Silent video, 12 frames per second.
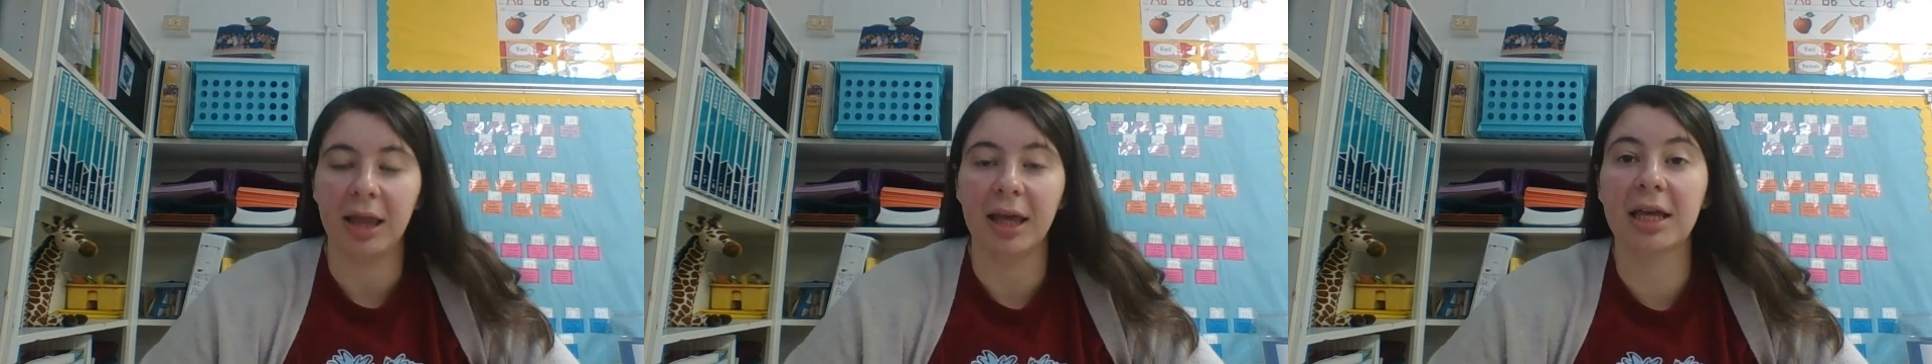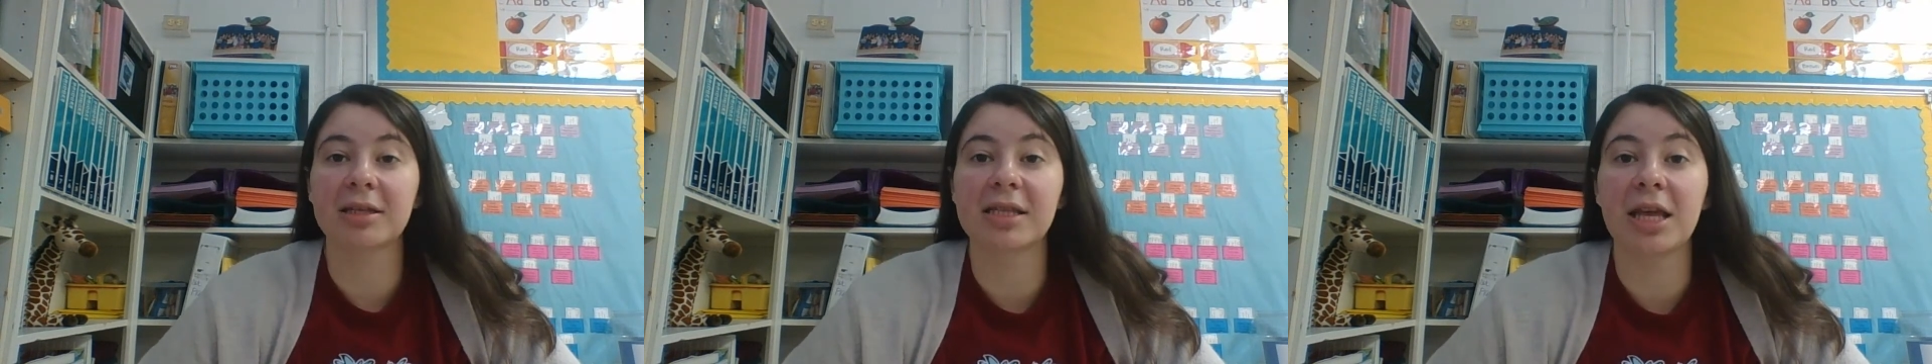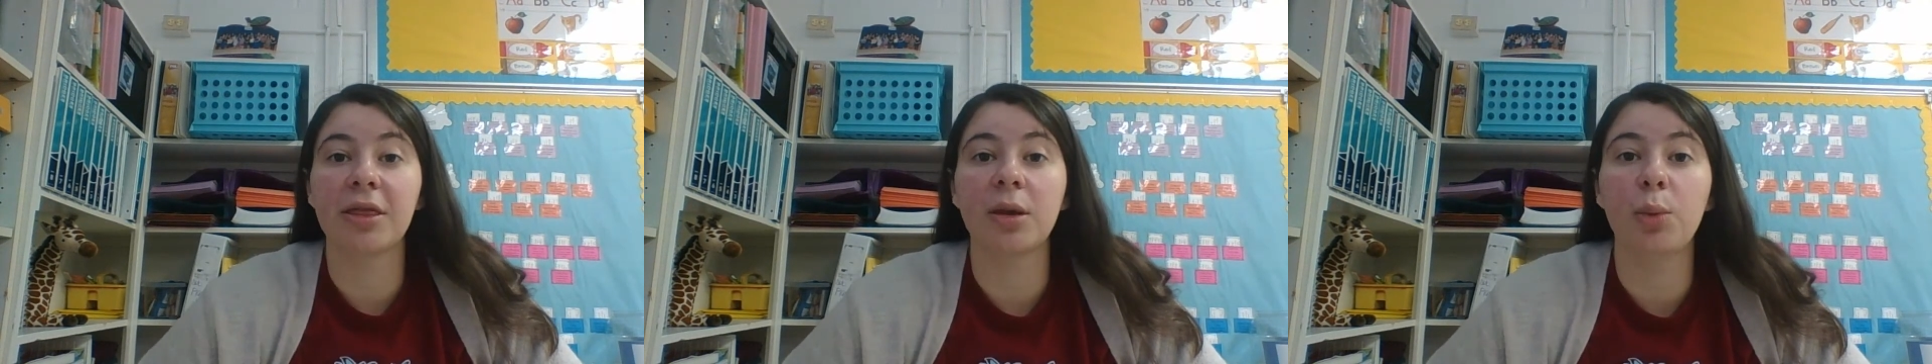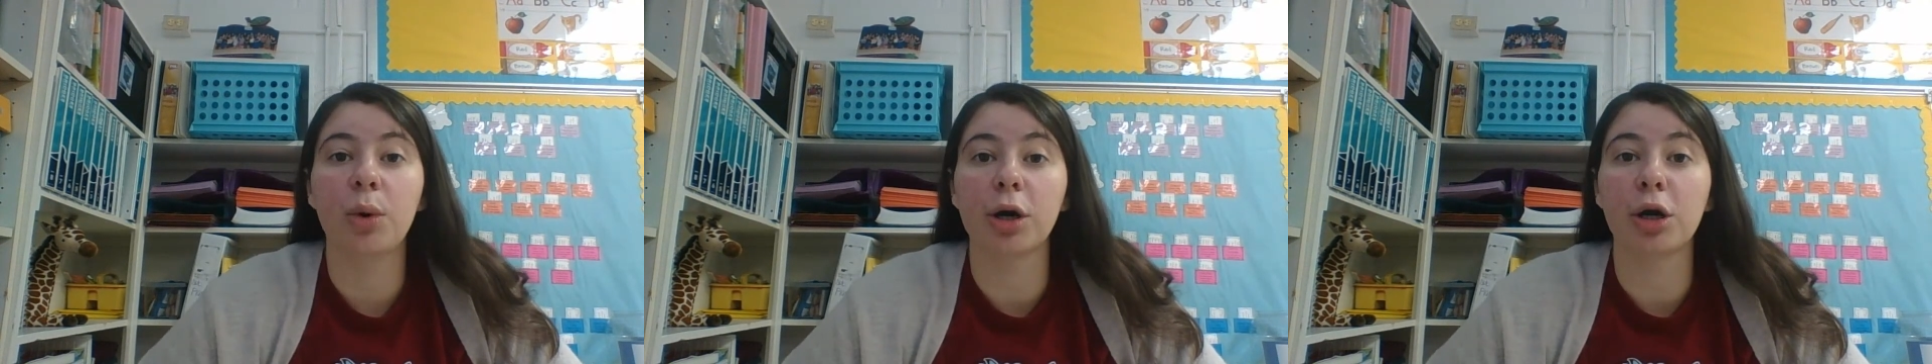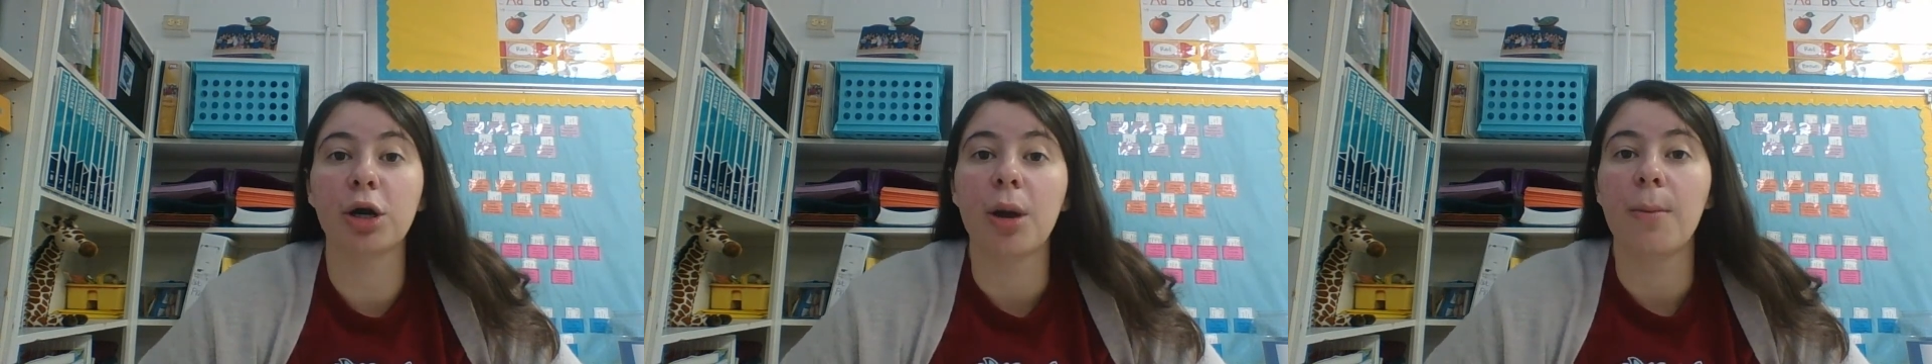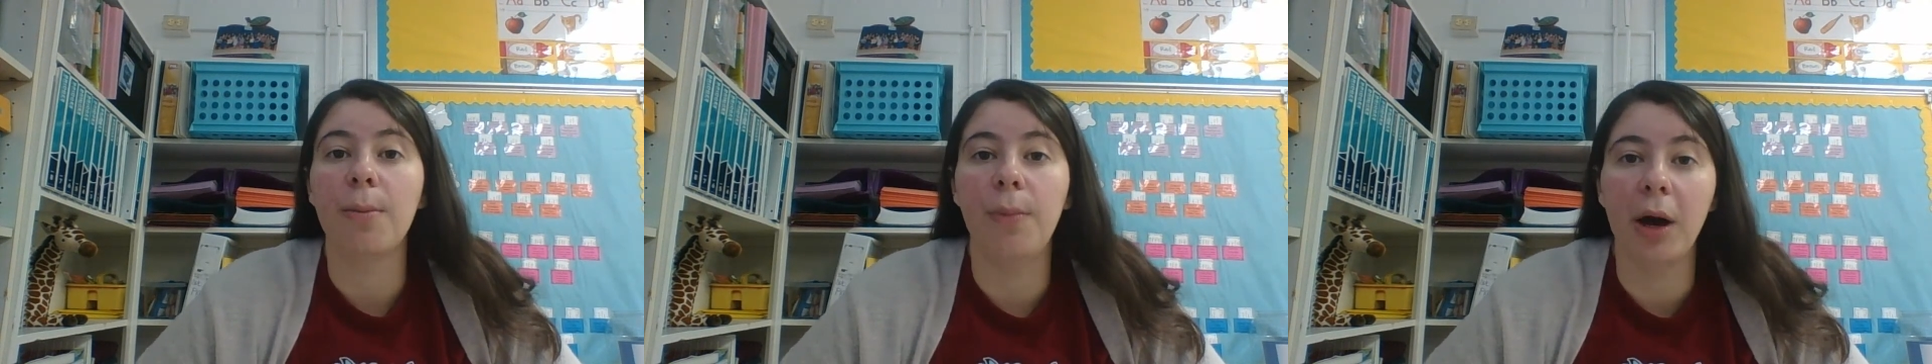like is in the word
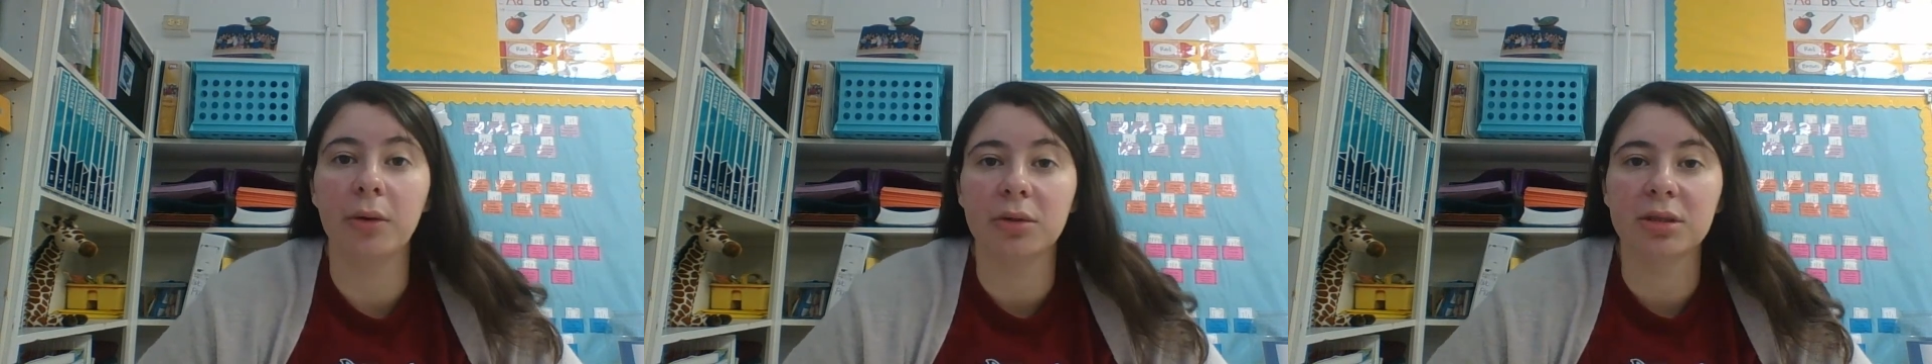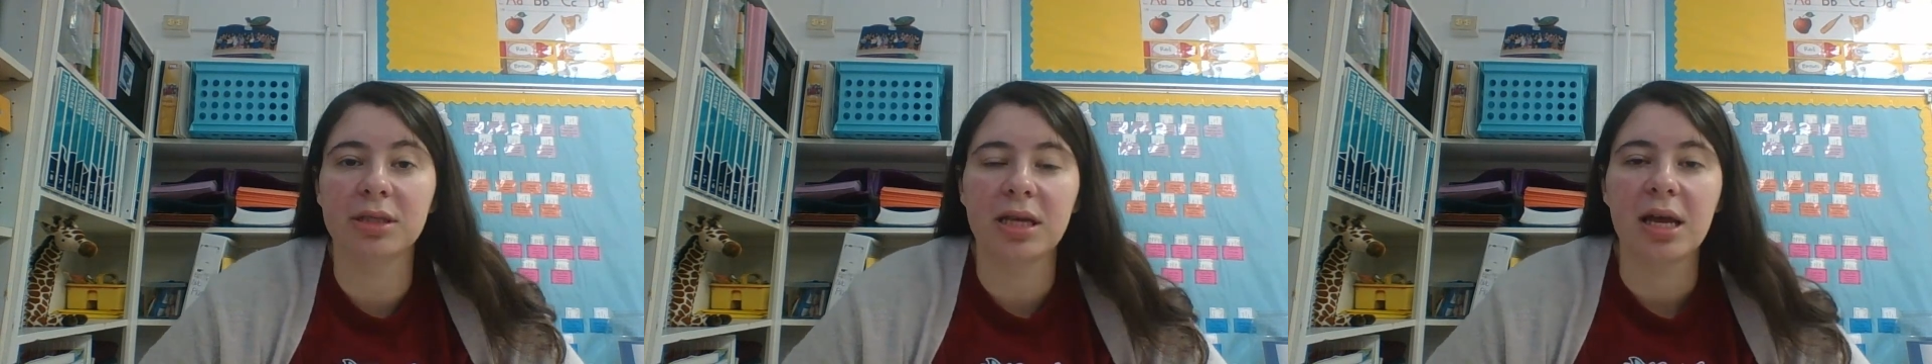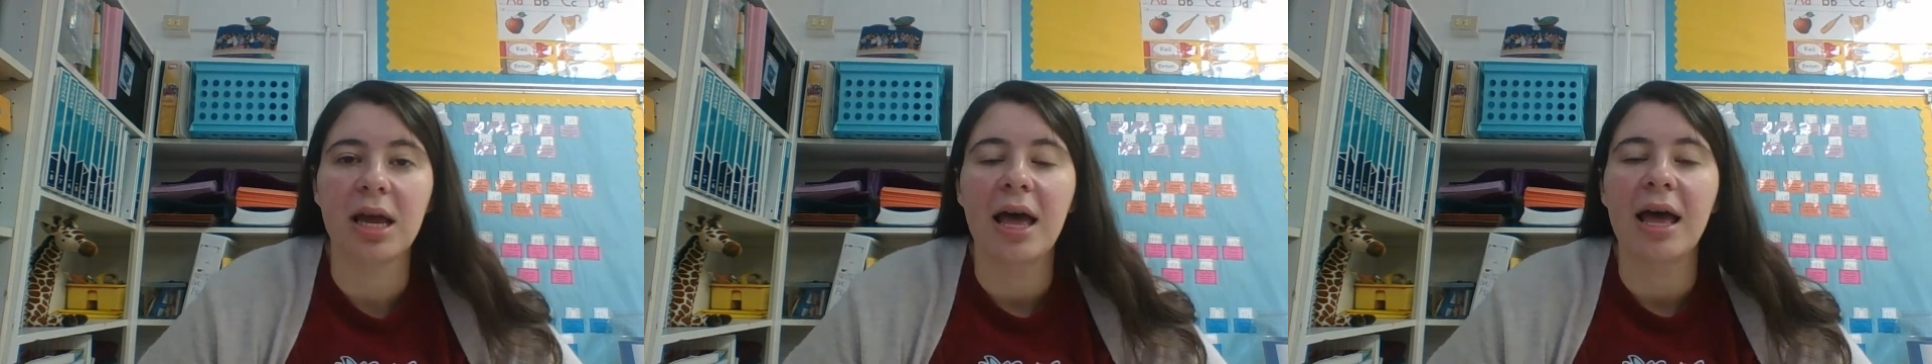boat.